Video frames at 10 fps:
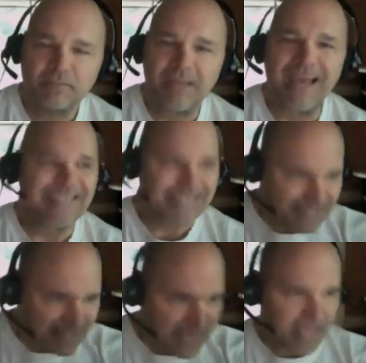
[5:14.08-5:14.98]
As
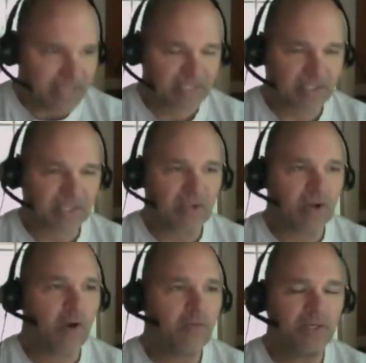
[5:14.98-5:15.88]
it takes
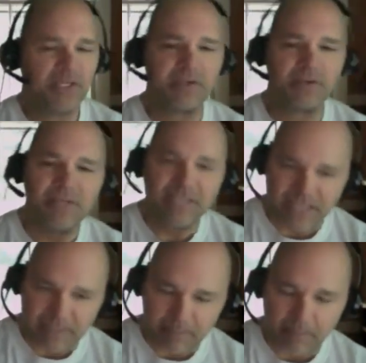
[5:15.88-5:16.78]
over here
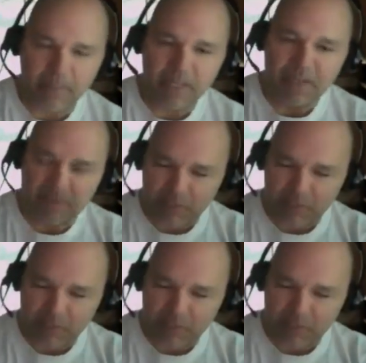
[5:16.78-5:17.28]
it the,